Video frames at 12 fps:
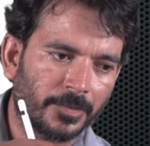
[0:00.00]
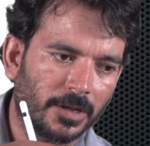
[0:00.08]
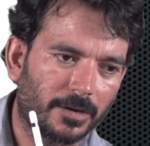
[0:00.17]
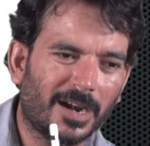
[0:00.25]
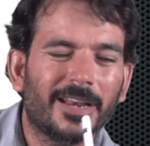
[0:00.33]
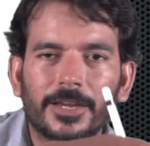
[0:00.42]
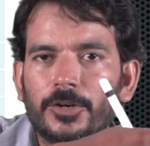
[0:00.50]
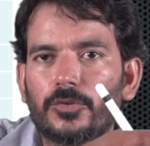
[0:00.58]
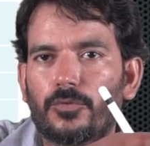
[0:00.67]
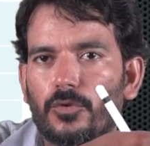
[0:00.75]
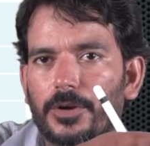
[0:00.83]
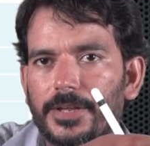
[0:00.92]
running into
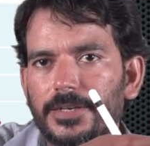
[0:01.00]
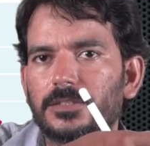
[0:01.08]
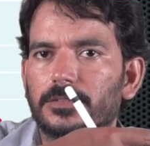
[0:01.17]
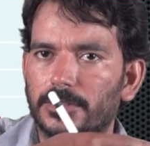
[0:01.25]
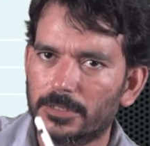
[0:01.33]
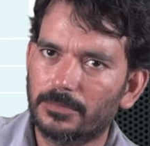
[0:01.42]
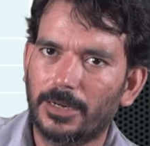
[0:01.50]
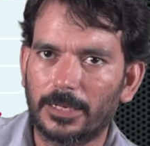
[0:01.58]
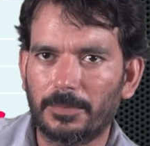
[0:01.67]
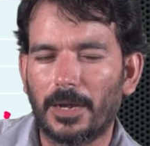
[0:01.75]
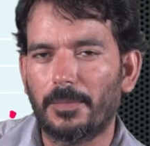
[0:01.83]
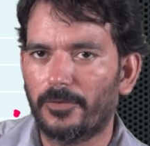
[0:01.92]
4 years, just
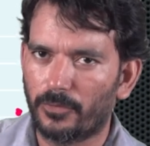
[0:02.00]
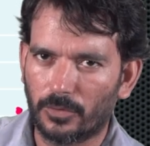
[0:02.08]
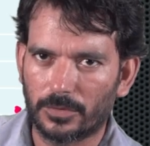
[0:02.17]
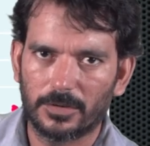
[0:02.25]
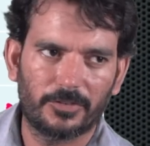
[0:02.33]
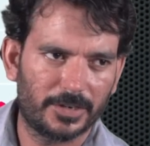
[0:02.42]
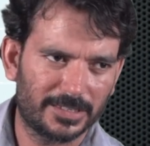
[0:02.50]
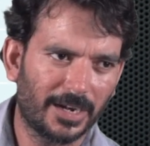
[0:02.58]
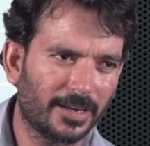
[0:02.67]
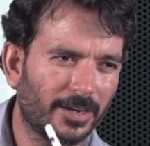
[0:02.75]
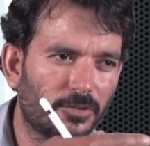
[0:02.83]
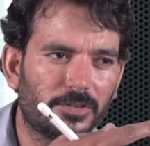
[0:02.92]
multiply it by 4. If it is
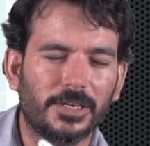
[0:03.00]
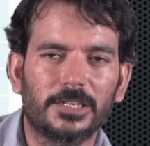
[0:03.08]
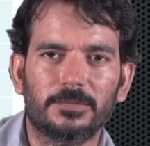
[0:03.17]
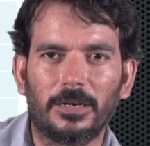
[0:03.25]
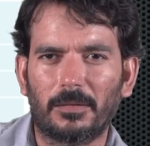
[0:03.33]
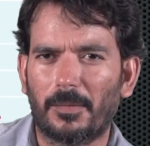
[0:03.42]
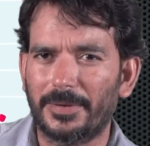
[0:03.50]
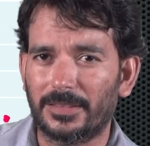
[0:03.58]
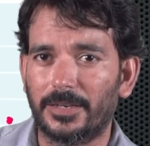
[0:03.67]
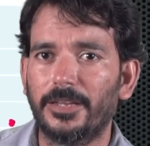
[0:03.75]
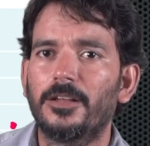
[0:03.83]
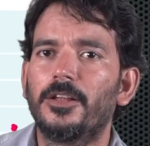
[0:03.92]
running into 3 years, multiply it
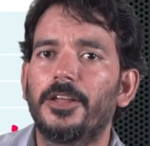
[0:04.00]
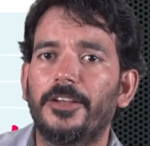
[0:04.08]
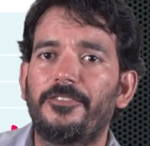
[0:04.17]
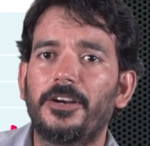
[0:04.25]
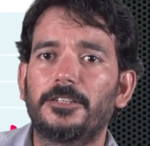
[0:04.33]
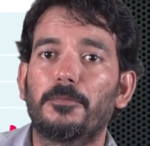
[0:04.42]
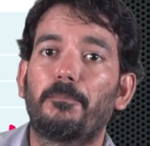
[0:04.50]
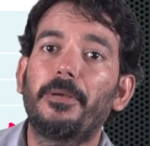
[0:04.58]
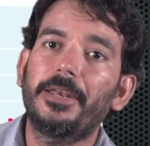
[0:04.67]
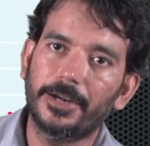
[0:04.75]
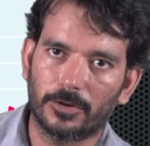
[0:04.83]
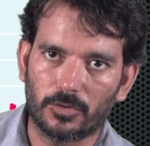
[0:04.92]
by 3. If it is a
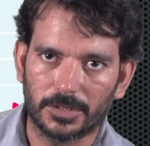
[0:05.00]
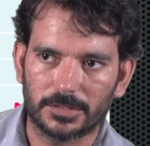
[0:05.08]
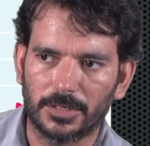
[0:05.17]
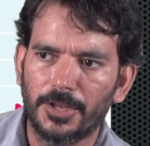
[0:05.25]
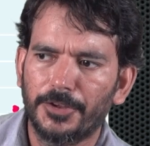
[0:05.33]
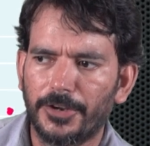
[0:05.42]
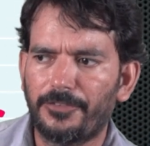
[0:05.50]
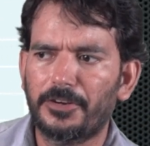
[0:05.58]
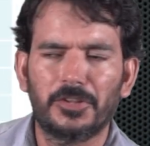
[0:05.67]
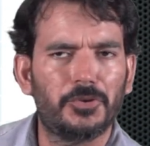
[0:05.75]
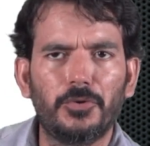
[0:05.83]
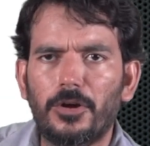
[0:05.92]
period cost, if it
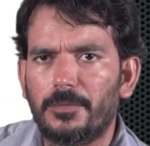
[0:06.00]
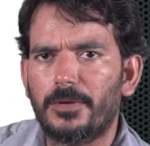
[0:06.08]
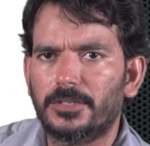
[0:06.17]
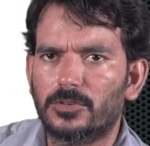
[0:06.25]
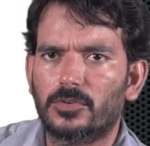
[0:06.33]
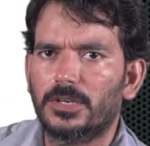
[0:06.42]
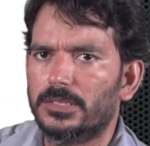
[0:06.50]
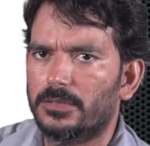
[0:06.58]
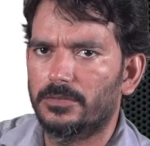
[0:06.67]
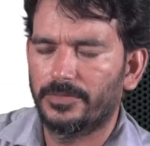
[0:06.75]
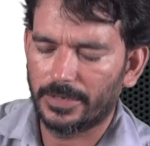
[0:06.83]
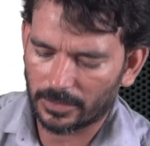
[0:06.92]
is a unit based cost,
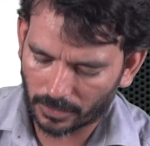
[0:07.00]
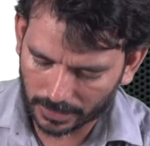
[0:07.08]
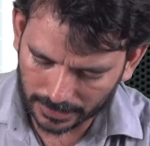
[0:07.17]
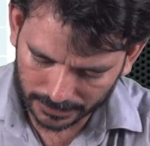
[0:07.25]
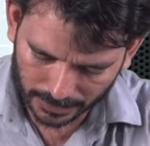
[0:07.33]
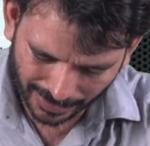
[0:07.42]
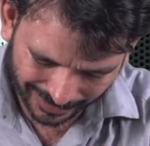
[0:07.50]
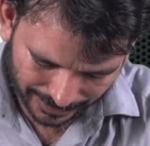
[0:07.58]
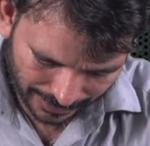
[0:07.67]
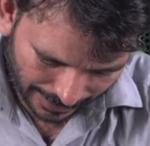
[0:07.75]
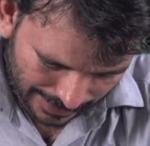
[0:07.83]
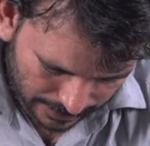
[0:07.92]
we will not consider
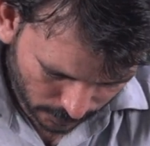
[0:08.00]
anything else